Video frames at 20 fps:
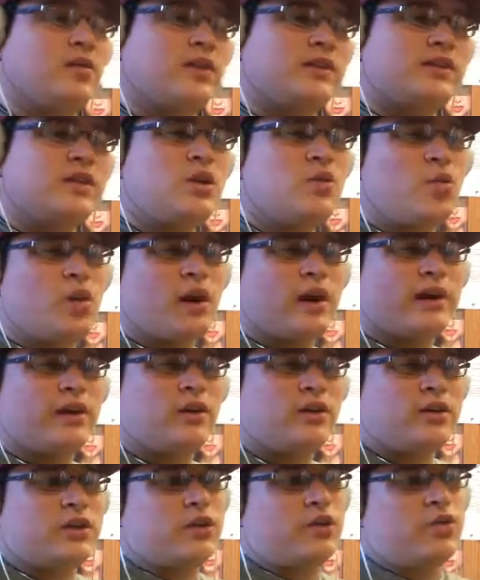Once in a
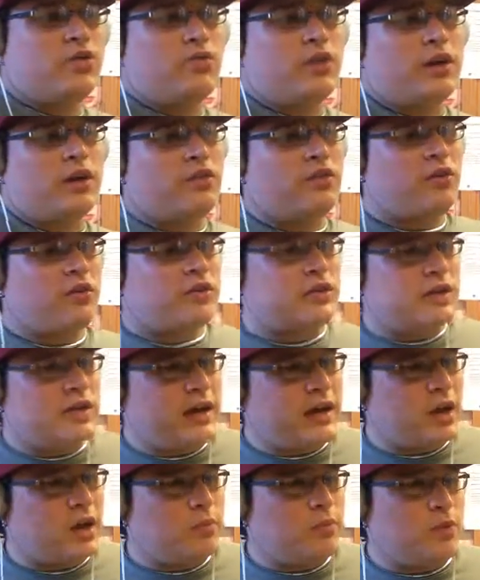while, you run across an
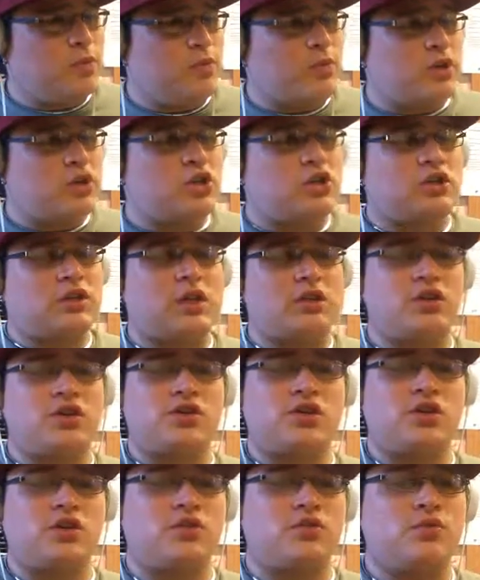album which
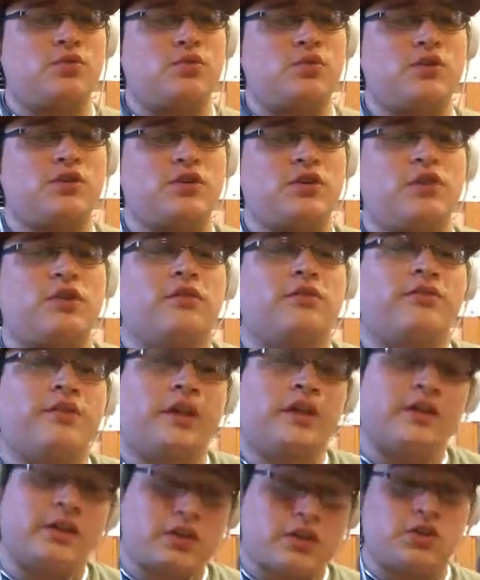touches you to your
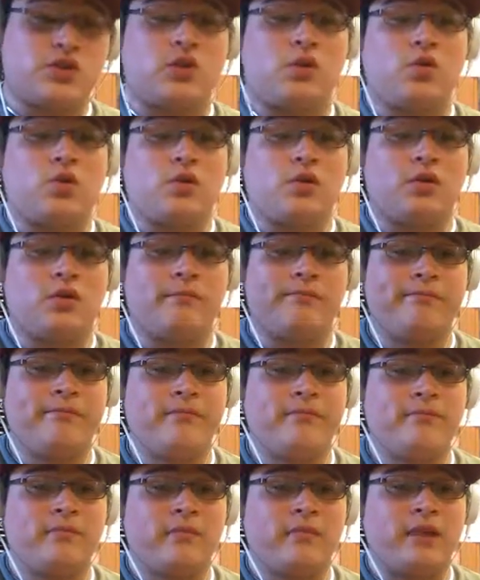very soul.
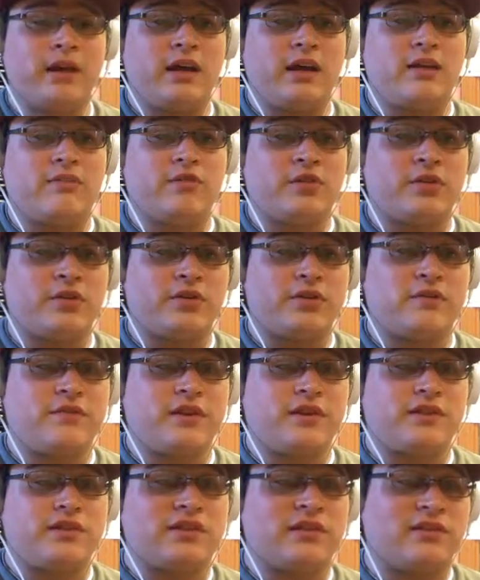And for those of
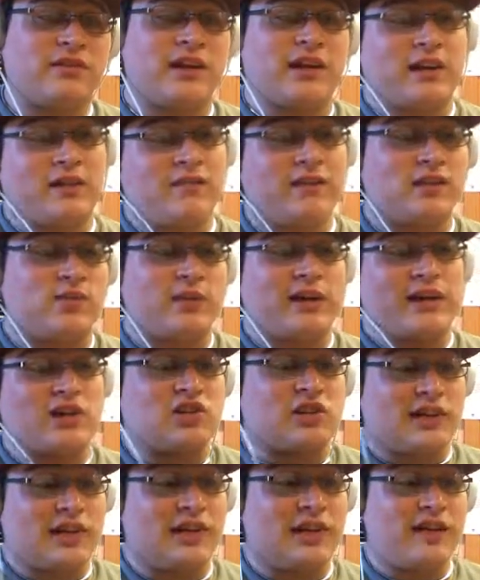us still not convinced we
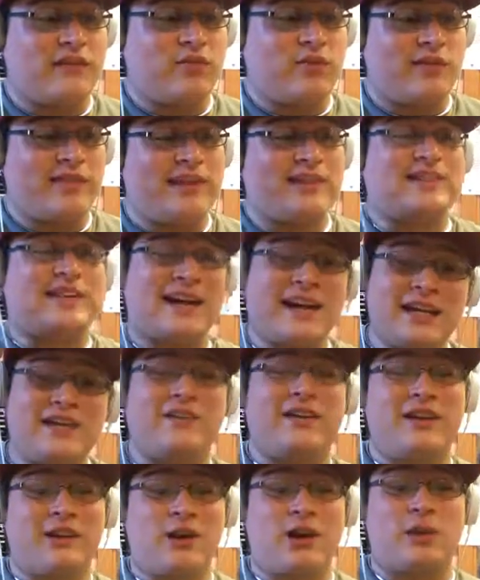actually have one, that's kind
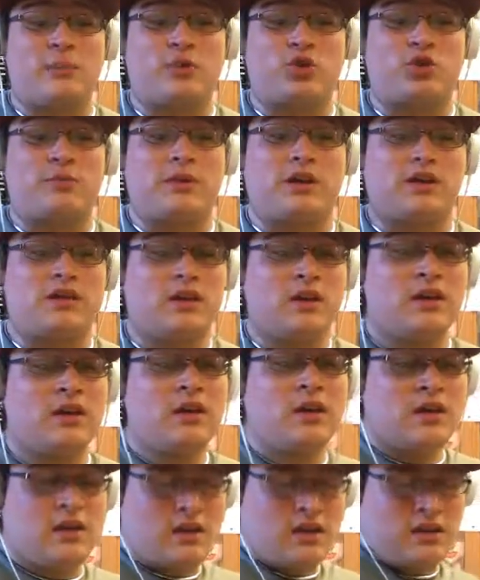of an accomplishment.
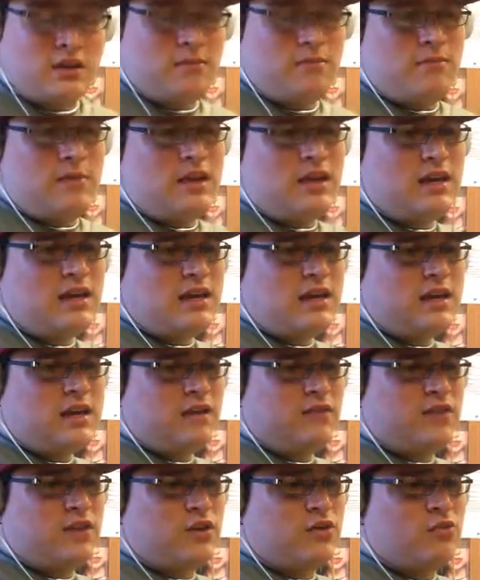
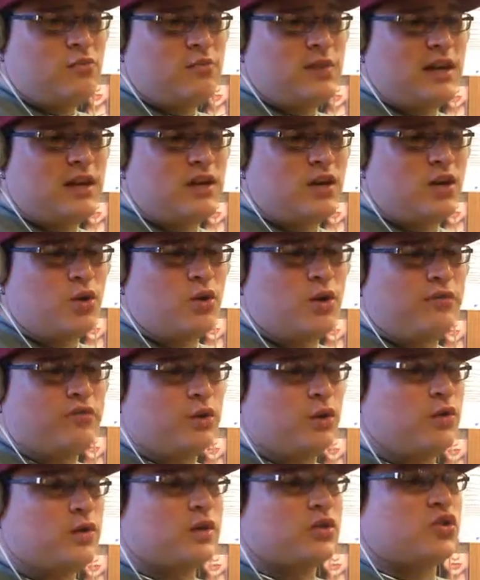Many of you may know
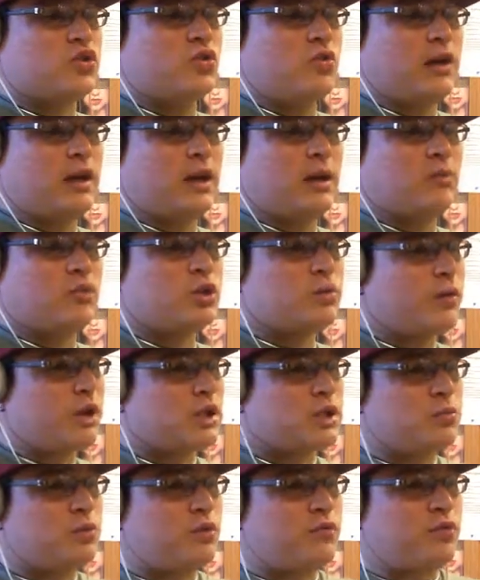of Lukas Graham,
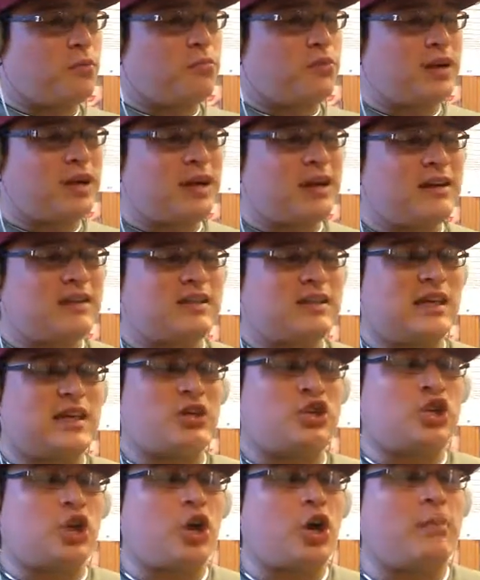responsible for bringing us
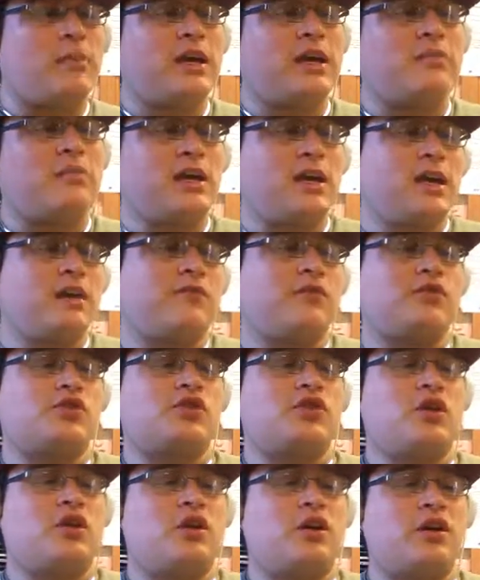that charming, meaningful
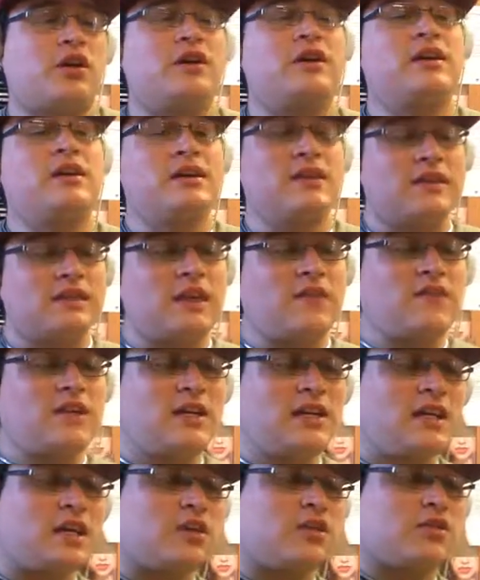song,
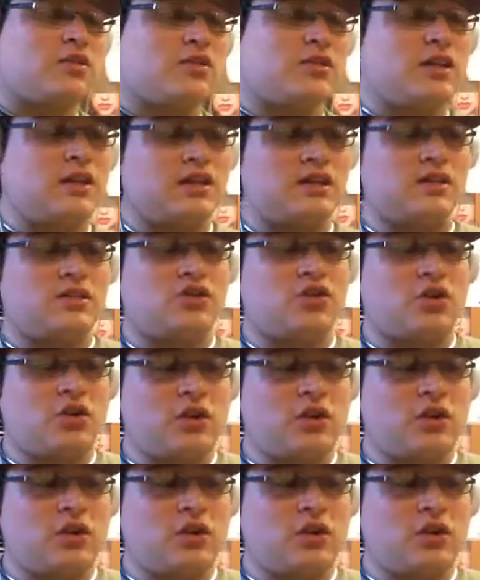Seven Years, that is